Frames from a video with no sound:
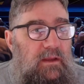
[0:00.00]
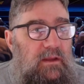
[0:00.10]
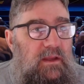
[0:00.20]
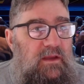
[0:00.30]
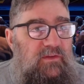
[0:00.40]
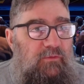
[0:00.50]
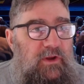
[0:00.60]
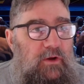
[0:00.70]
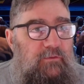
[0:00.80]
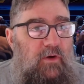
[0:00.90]
Here's
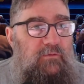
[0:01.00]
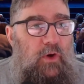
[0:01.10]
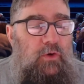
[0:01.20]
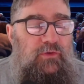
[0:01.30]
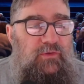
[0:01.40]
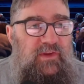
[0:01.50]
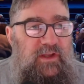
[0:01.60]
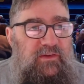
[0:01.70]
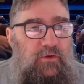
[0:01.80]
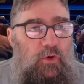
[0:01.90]
395
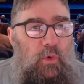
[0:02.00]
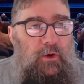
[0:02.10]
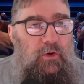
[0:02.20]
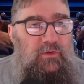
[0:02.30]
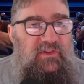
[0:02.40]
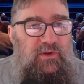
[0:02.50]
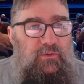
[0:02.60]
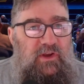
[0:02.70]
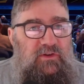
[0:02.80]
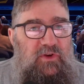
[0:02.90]
026 and 010 still
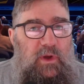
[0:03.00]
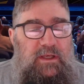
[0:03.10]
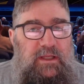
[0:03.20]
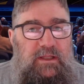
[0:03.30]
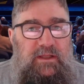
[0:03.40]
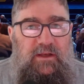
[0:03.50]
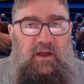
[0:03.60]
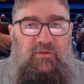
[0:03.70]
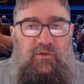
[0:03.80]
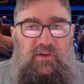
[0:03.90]
tucked away neatly in
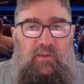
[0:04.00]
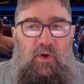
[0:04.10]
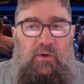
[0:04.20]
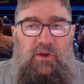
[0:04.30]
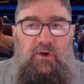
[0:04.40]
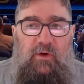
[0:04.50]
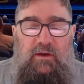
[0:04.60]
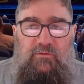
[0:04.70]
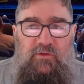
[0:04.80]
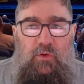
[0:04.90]
Ashford Depot at the
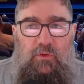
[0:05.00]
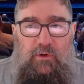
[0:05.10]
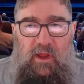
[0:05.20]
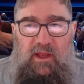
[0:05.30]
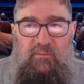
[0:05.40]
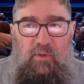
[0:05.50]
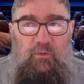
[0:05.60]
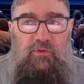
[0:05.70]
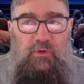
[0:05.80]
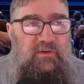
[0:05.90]
crack of dawn, and
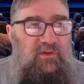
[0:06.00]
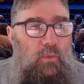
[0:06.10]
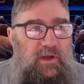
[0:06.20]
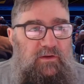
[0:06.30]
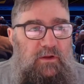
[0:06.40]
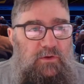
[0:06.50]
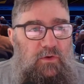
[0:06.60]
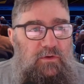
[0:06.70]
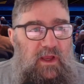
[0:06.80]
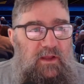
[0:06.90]
both units await a
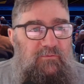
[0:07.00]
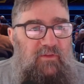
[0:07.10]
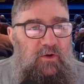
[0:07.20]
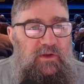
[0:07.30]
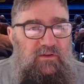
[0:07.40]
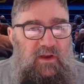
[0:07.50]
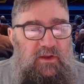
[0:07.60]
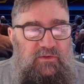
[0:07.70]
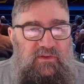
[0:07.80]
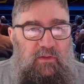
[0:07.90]
long and varied day
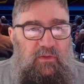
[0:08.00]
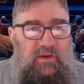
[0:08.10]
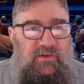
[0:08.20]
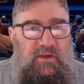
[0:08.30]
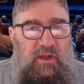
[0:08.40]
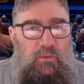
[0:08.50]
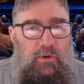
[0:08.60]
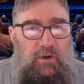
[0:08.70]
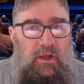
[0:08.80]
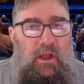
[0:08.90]
on Southeastern
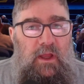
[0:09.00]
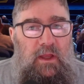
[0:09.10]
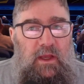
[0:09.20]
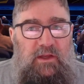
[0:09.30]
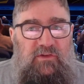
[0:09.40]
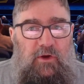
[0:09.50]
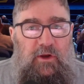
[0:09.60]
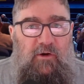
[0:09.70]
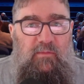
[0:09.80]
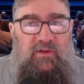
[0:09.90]
Network. Each
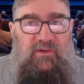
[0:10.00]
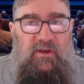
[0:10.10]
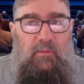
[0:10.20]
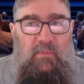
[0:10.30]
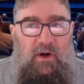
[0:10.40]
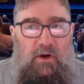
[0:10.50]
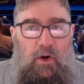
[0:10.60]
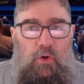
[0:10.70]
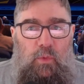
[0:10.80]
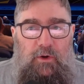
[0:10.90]
diagram has a number.
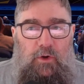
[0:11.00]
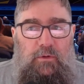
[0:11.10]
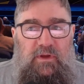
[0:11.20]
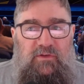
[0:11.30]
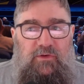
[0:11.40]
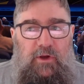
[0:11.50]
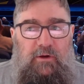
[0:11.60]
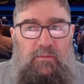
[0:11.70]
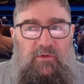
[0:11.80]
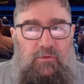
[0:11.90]
010 is on
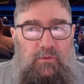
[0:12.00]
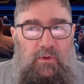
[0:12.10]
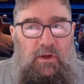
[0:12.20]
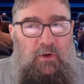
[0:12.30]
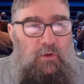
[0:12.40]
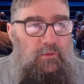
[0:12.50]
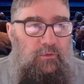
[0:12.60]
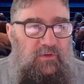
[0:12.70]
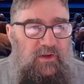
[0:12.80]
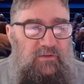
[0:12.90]
diagram 2 and
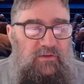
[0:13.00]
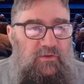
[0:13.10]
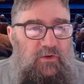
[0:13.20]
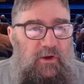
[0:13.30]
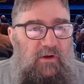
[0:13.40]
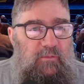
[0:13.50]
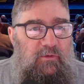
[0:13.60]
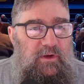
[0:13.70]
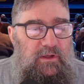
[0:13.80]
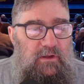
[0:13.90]
026 is on diagram
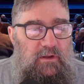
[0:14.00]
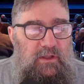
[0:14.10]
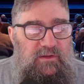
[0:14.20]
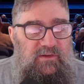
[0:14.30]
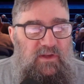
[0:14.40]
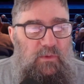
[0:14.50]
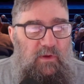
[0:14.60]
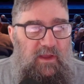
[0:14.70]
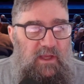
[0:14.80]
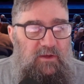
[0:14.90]
3. Let's see
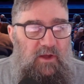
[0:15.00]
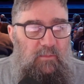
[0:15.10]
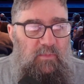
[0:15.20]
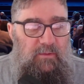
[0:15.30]
where they end up.